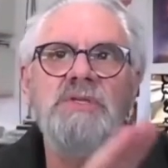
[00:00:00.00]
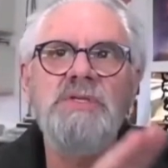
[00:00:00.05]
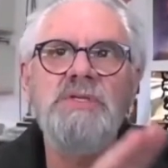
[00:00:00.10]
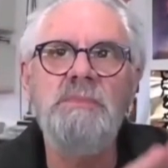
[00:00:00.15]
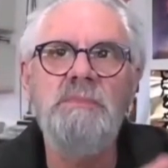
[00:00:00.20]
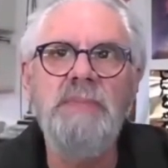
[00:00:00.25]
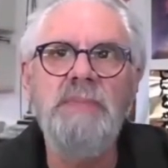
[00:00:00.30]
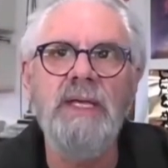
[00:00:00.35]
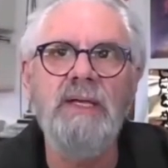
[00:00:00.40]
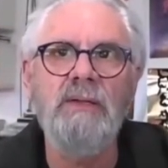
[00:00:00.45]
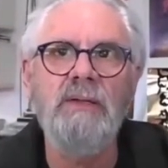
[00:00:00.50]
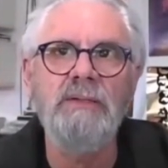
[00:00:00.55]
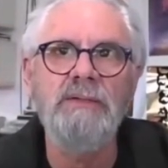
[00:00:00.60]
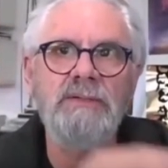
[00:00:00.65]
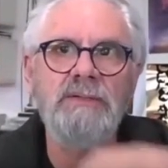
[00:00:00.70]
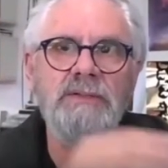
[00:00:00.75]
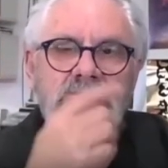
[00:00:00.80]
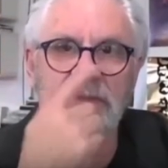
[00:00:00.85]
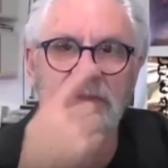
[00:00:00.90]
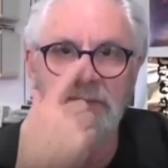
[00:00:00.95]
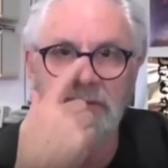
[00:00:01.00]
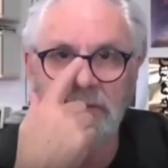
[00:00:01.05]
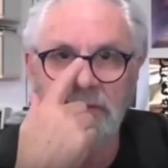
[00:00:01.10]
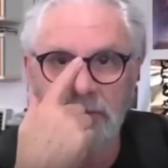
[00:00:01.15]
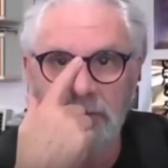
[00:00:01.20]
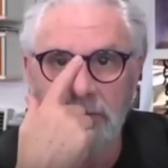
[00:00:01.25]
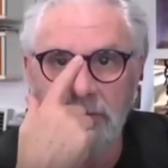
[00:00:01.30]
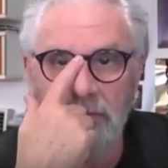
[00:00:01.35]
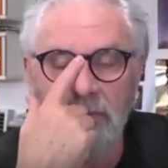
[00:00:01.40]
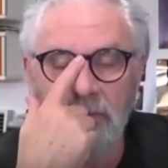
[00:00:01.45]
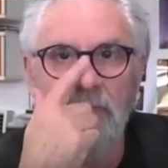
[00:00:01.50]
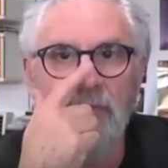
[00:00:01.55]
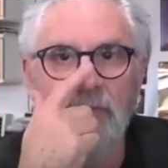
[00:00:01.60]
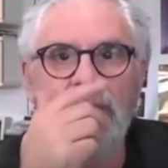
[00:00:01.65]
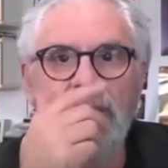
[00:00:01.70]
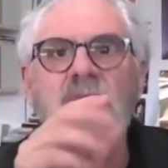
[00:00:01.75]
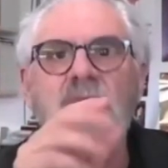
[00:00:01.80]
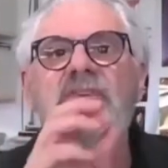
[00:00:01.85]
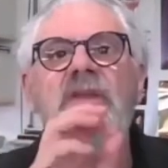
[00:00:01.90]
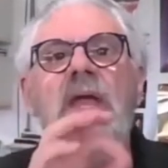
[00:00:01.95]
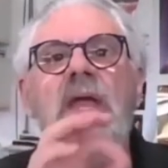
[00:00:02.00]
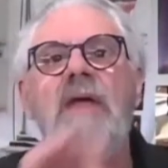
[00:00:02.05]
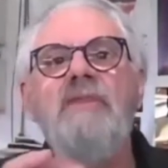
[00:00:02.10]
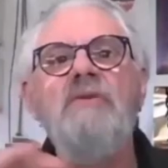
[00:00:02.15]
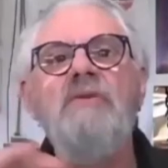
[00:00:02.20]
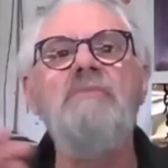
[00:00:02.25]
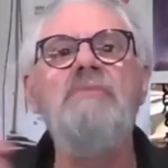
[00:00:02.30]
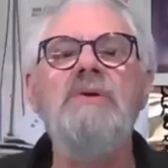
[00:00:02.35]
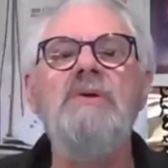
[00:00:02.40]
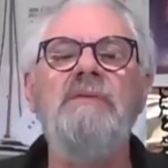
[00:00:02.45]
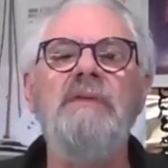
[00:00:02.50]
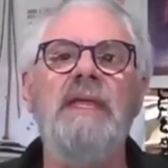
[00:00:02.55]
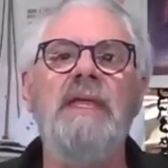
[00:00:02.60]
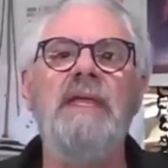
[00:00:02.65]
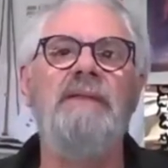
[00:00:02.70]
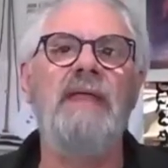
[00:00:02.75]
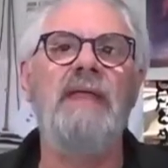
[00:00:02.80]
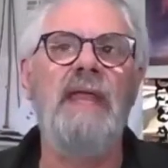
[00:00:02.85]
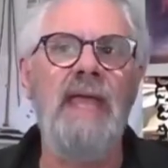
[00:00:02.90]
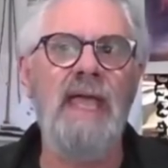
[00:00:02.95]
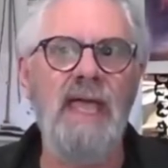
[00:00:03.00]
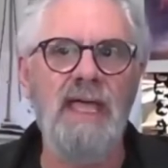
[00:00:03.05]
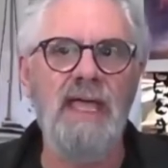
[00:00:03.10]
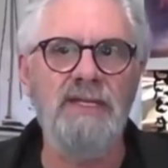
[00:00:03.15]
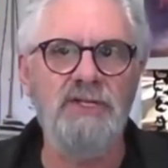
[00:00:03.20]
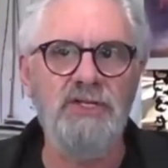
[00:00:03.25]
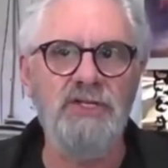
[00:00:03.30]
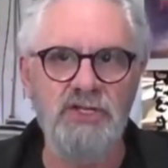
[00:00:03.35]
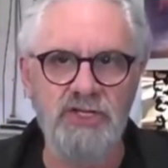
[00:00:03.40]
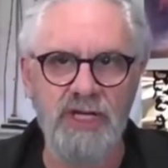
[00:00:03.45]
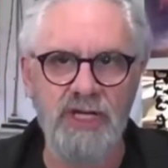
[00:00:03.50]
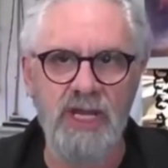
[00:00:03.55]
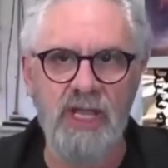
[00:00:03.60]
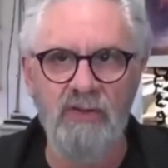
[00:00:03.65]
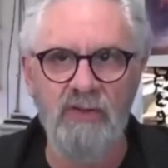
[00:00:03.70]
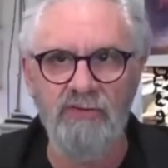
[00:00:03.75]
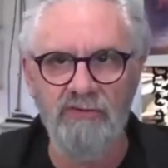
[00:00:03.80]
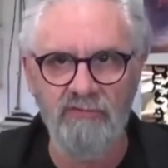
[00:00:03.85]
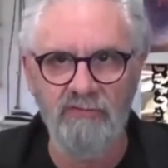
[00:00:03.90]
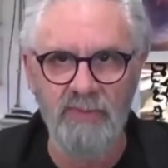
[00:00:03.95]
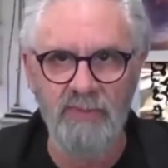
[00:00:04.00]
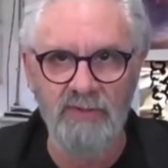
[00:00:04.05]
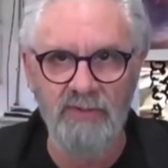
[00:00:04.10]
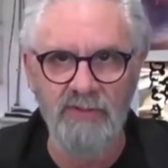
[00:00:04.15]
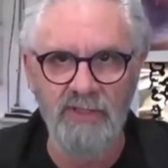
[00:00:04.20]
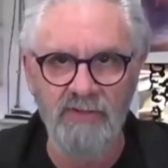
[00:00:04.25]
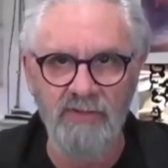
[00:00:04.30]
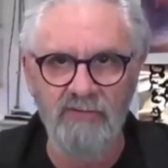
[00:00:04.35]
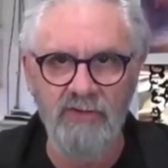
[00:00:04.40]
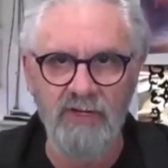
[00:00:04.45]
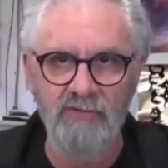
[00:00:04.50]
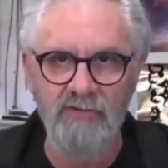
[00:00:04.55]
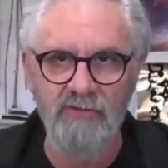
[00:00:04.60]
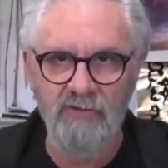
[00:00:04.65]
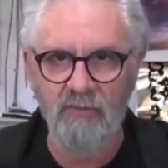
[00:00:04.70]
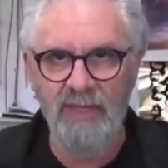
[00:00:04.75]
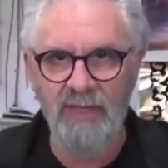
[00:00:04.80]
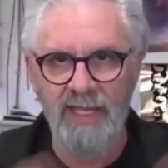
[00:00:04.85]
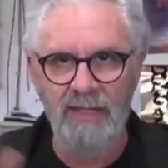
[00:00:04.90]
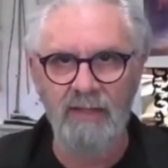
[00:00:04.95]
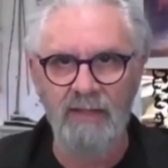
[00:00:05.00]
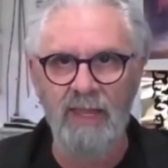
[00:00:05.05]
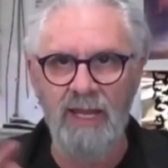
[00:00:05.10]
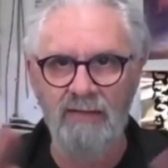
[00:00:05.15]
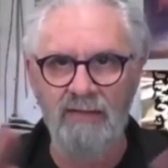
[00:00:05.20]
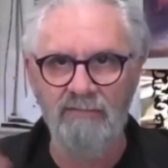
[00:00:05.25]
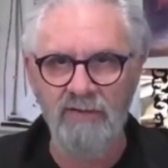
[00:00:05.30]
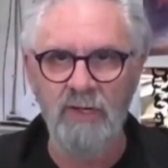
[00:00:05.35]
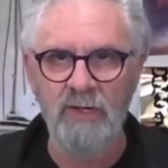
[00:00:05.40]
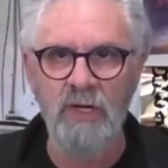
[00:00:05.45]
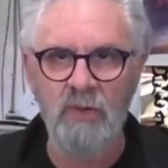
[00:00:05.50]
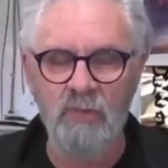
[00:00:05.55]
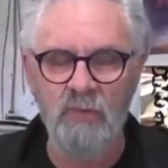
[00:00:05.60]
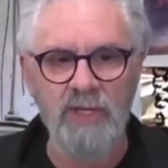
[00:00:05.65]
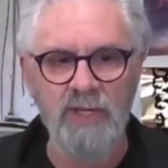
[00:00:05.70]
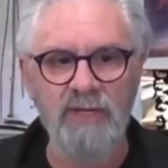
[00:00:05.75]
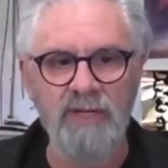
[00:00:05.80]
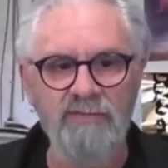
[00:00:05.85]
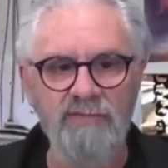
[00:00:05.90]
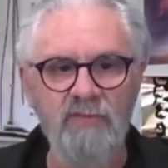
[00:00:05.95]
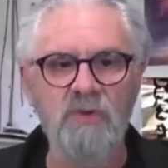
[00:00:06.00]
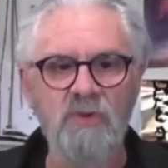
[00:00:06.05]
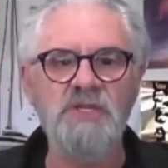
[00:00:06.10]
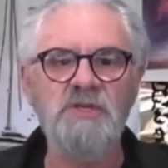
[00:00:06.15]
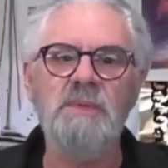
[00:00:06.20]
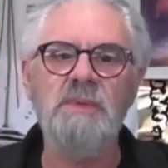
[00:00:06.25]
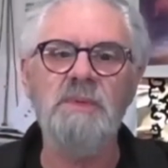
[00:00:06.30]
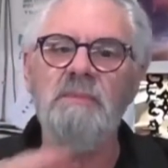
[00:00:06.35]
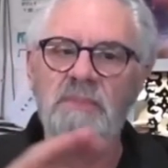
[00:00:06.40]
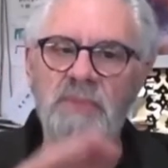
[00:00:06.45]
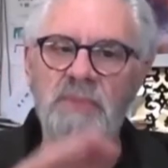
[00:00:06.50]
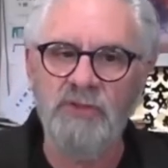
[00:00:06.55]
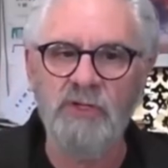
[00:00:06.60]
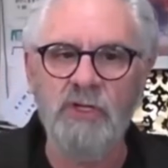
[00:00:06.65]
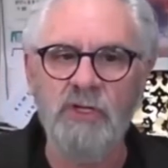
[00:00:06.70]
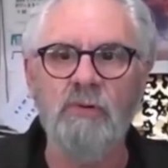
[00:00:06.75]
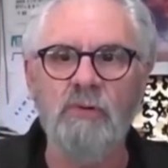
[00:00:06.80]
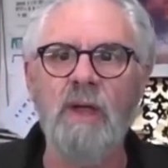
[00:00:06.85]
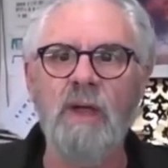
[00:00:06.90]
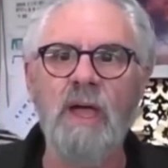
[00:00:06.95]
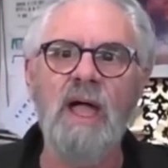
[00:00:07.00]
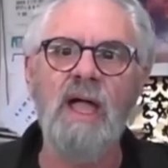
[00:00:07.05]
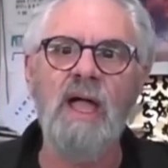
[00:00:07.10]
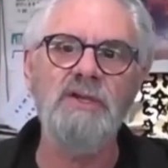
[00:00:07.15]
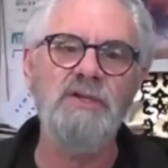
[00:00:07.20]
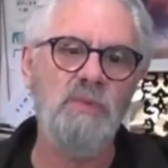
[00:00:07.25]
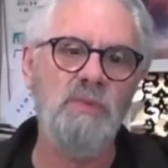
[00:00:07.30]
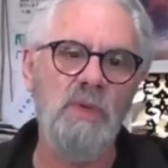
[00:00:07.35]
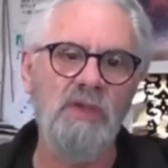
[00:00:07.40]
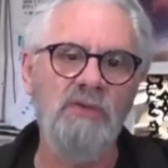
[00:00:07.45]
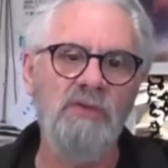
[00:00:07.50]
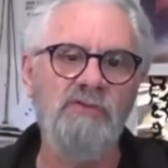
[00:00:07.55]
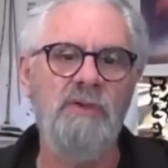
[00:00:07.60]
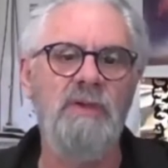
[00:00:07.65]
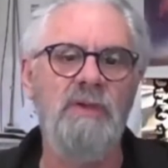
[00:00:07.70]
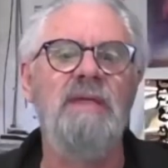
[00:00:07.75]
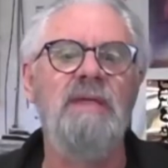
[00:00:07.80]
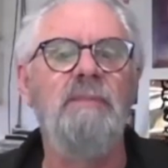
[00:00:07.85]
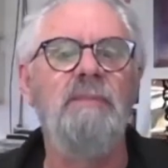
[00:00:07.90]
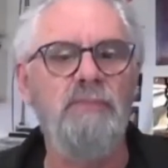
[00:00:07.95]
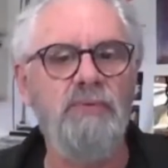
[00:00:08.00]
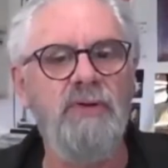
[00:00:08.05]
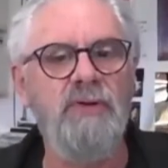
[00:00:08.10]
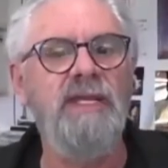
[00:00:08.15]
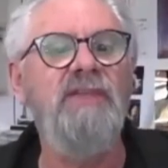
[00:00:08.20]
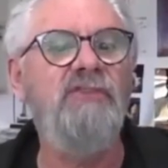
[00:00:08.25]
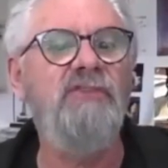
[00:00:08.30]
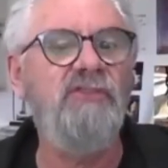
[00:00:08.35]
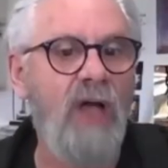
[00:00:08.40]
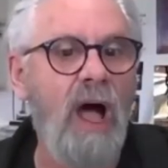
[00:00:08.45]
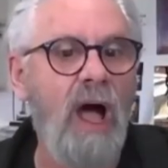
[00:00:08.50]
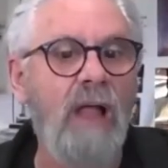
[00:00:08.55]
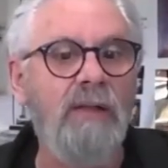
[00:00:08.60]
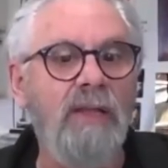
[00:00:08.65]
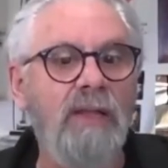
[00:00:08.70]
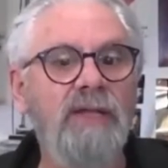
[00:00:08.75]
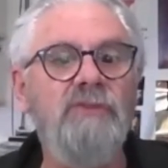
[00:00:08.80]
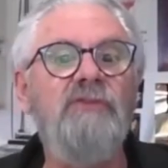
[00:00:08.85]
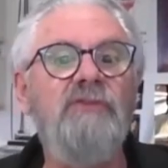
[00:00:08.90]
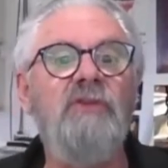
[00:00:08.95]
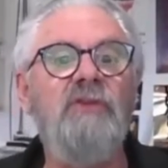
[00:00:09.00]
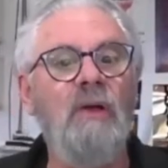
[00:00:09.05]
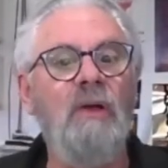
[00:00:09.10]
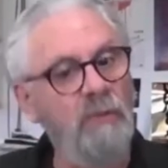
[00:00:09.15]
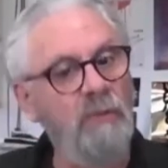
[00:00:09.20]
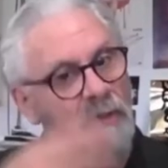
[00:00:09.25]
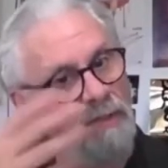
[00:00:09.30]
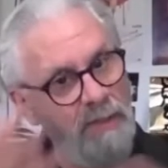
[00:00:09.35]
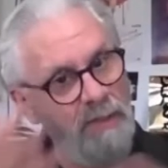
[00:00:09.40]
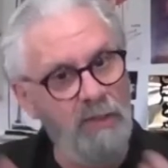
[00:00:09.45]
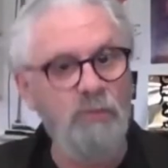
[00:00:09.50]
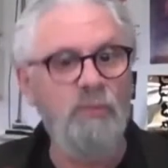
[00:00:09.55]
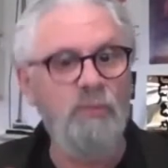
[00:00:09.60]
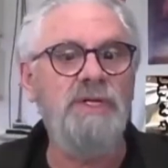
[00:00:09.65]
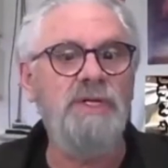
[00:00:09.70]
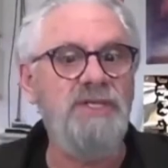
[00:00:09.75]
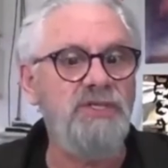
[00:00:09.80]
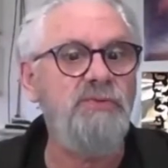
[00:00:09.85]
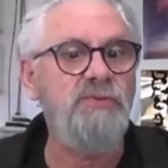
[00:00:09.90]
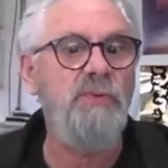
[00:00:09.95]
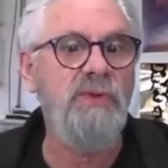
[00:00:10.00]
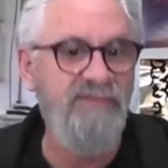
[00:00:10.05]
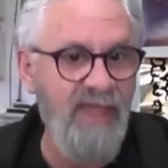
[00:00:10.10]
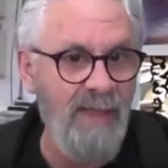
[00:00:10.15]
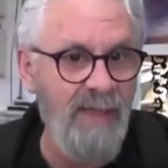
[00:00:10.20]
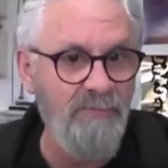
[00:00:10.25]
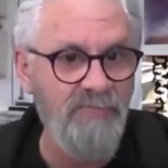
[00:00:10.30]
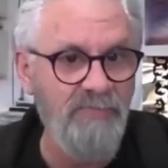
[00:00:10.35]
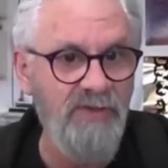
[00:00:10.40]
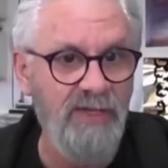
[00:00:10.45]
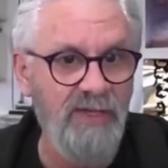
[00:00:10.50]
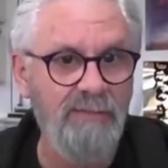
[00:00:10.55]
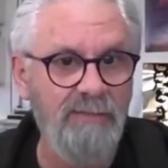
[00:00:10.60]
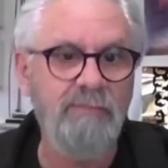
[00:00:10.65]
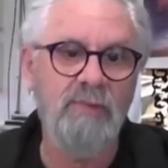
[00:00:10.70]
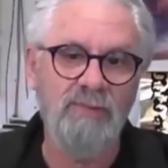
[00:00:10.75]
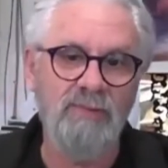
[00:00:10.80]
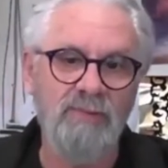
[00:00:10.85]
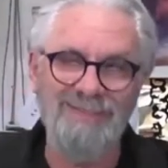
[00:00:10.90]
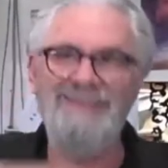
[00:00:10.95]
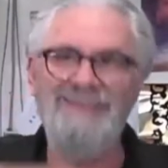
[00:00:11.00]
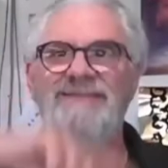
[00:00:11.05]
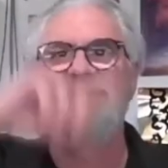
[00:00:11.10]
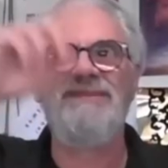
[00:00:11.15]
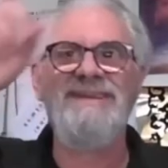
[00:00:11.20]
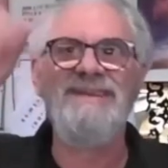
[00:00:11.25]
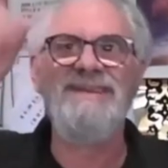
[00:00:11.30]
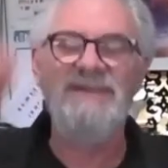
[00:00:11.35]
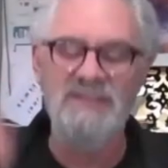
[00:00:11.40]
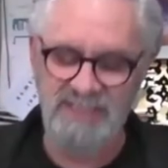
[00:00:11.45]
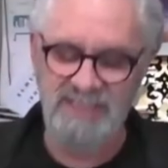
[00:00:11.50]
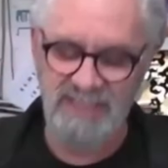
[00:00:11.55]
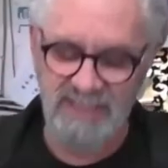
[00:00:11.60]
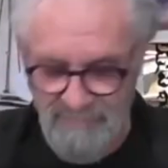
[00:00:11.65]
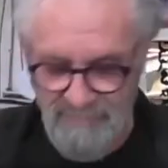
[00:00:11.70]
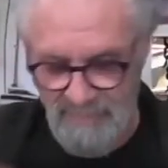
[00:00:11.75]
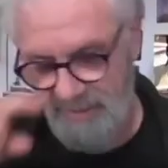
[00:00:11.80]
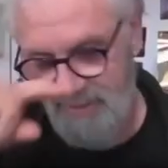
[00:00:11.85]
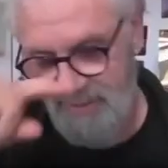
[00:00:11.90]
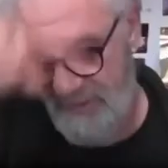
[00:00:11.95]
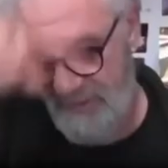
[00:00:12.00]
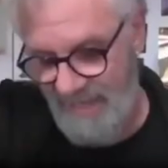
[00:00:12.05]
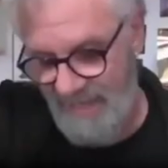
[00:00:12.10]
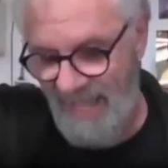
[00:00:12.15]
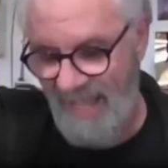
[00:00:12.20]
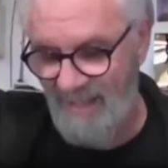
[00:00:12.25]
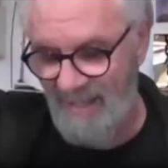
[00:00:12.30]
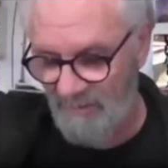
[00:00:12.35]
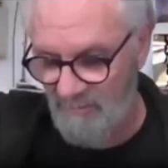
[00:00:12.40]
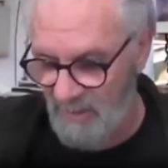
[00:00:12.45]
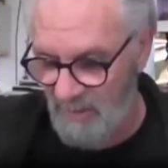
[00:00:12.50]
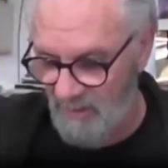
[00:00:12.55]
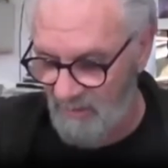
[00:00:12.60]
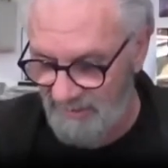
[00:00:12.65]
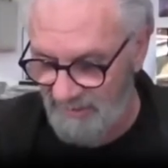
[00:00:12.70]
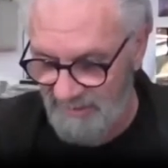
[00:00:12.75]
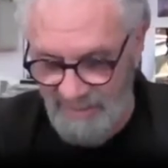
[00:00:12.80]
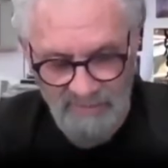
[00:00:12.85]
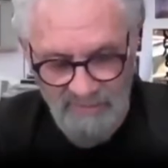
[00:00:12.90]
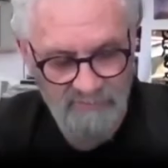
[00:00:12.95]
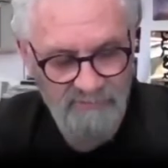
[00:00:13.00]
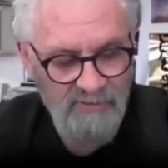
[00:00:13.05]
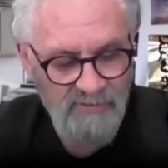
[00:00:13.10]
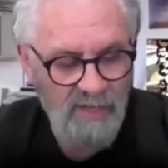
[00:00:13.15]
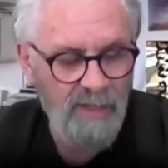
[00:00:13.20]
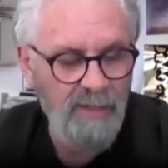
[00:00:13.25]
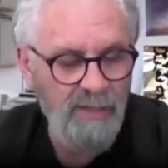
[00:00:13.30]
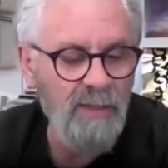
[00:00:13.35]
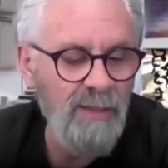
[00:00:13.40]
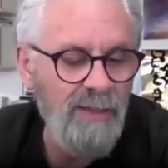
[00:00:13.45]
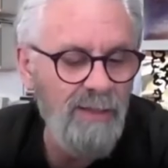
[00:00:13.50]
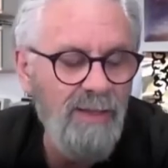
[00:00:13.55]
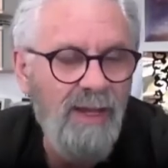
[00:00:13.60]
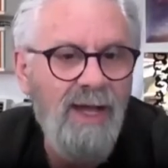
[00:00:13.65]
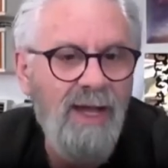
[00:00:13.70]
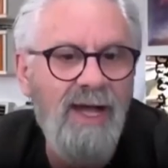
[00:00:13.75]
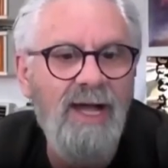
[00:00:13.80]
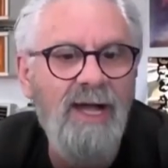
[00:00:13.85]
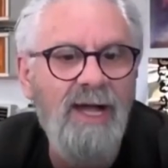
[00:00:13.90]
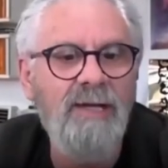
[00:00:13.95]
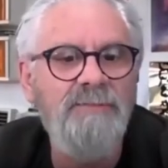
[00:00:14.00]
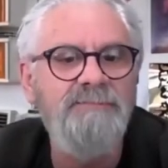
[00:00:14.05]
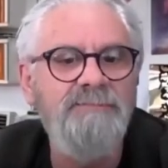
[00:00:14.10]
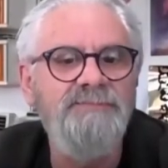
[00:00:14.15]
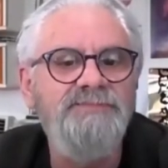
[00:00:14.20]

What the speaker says: built. There was another movie that had shells of buildings there, so we had a lot of reinforcement, but the garage was pretty solid, so we just revamped it. I did the Alamo on the outside. And